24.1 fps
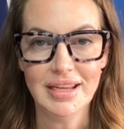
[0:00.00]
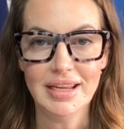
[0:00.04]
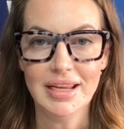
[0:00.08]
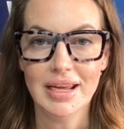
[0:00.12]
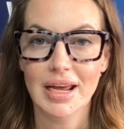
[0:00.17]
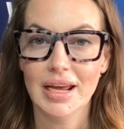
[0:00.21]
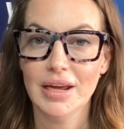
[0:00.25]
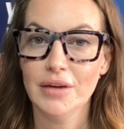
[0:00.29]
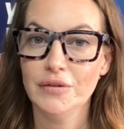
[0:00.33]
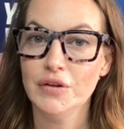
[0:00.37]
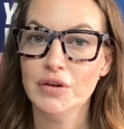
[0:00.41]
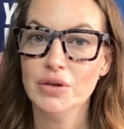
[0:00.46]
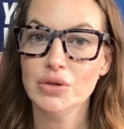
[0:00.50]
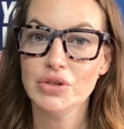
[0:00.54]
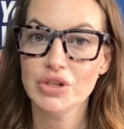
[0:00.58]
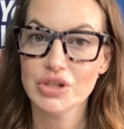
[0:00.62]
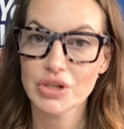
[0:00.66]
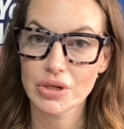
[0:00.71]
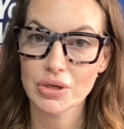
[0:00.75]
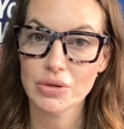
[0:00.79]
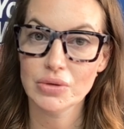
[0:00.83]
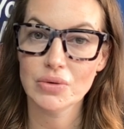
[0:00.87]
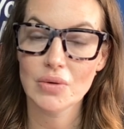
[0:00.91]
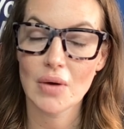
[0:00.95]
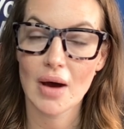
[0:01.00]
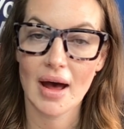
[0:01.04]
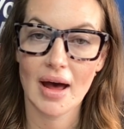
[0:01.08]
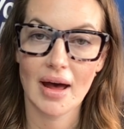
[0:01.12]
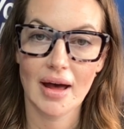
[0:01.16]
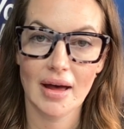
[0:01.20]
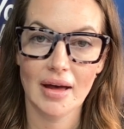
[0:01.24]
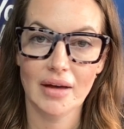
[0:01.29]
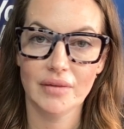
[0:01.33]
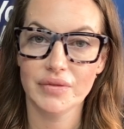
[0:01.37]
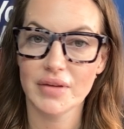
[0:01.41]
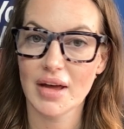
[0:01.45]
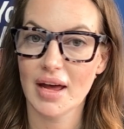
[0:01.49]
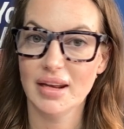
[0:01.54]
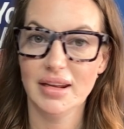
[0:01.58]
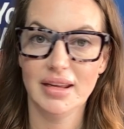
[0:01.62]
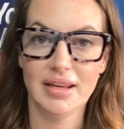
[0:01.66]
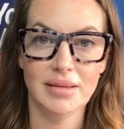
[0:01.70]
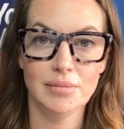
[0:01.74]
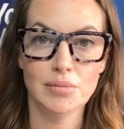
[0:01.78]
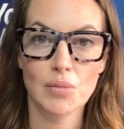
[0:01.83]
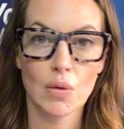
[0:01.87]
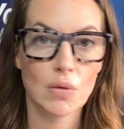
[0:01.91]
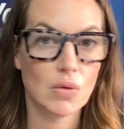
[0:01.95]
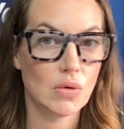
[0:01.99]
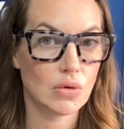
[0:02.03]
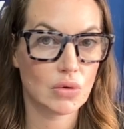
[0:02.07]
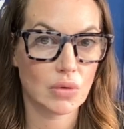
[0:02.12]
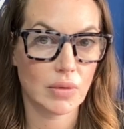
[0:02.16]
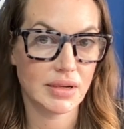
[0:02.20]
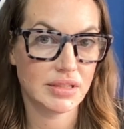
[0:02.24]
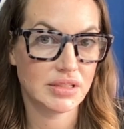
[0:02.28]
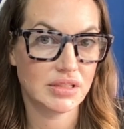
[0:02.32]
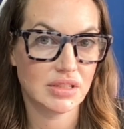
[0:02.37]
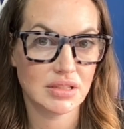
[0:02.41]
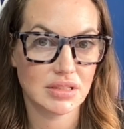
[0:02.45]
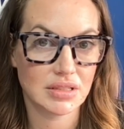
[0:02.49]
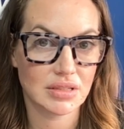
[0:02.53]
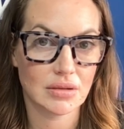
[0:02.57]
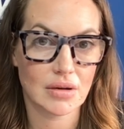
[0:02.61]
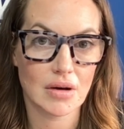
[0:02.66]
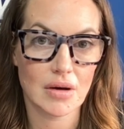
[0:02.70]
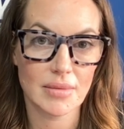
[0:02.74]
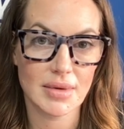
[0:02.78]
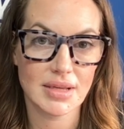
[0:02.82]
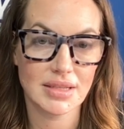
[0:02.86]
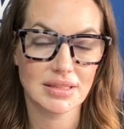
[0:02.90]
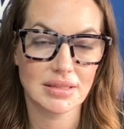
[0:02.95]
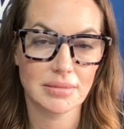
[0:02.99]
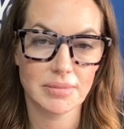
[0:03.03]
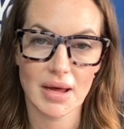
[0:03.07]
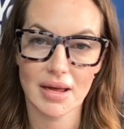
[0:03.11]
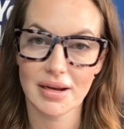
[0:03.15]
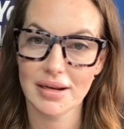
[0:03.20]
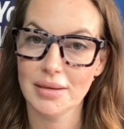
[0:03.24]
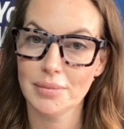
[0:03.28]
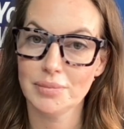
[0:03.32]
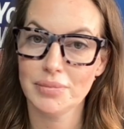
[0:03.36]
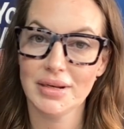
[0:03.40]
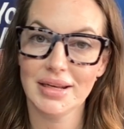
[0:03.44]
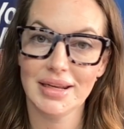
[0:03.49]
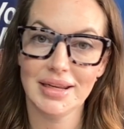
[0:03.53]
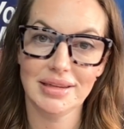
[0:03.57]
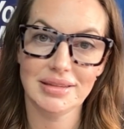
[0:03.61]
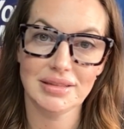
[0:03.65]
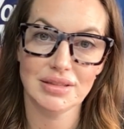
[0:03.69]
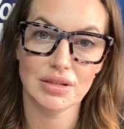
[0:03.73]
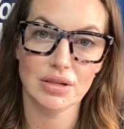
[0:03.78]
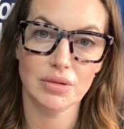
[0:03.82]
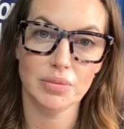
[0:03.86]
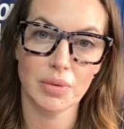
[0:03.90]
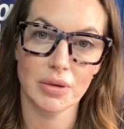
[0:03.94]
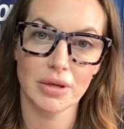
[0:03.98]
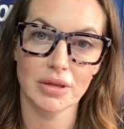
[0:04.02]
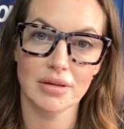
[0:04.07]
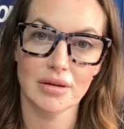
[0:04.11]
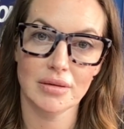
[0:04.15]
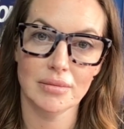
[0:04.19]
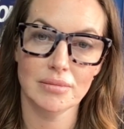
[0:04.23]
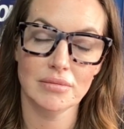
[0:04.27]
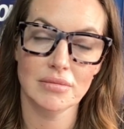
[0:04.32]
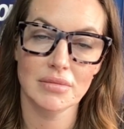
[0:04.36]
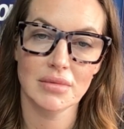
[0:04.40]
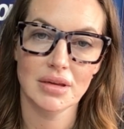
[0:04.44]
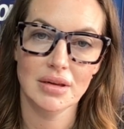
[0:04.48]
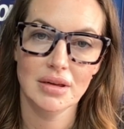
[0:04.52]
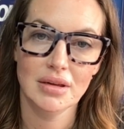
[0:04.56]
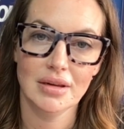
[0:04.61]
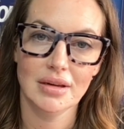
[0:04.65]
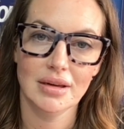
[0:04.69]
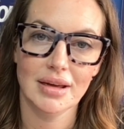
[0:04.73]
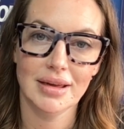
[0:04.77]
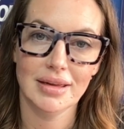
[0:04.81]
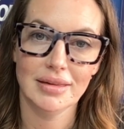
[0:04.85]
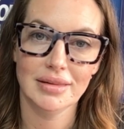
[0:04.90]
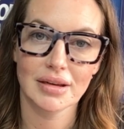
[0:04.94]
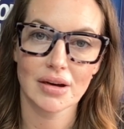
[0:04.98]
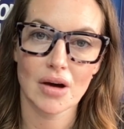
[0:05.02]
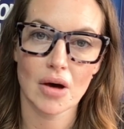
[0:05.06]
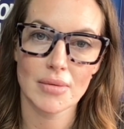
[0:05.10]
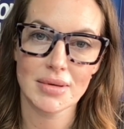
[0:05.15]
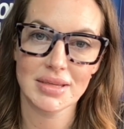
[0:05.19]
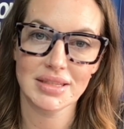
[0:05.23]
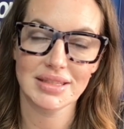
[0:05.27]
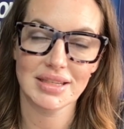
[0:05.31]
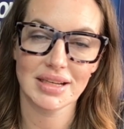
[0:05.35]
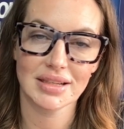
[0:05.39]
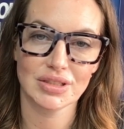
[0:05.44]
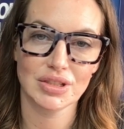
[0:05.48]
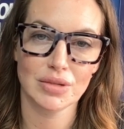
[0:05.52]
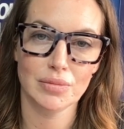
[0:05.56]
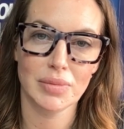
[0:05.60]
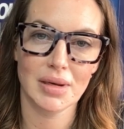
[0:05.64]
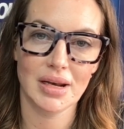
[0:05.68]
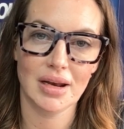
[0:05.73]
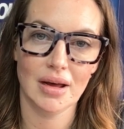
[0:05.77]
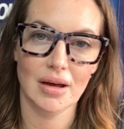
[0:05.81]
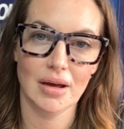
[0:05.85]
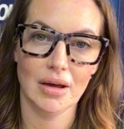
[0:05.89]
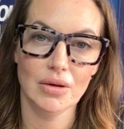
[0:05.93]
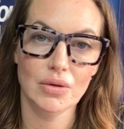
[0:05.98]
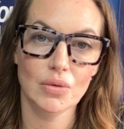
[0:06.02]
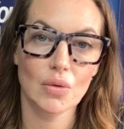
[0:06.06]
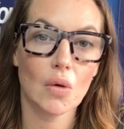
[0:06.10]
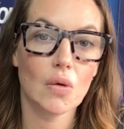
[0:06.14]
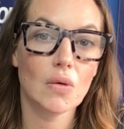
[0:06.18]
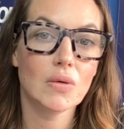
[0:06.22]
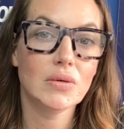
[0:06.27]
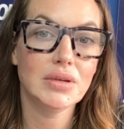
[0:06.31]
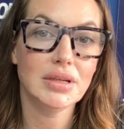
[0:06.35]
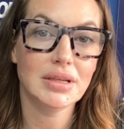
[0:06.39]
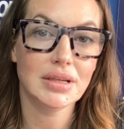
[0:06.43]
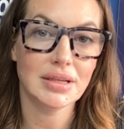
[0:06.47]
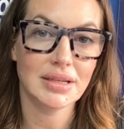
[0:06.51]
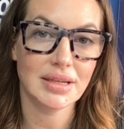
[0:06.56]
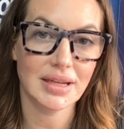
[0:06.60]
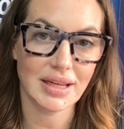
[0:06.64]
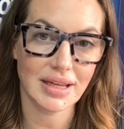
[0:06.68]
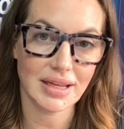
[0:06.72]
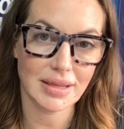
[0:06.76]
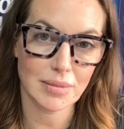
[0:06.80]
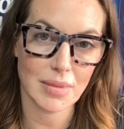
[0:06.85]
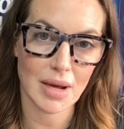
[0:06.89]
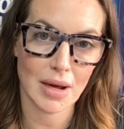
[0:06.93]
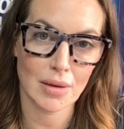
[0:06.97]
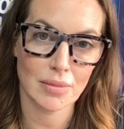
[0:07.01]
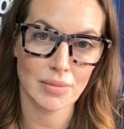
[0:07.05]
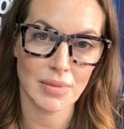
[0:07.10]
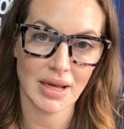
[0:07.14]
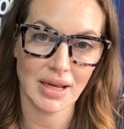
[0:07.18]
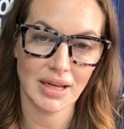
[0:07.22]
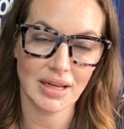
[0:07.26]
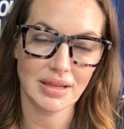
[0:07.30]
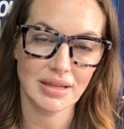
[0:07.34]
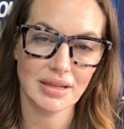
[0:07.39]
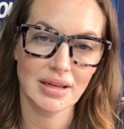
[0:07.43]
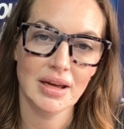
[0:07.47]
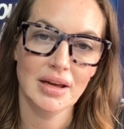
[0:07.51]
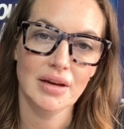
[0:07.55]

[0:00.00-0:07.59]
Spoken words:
If you do have any more questions or comments about it, please do put them in the comment section below, or you can email me,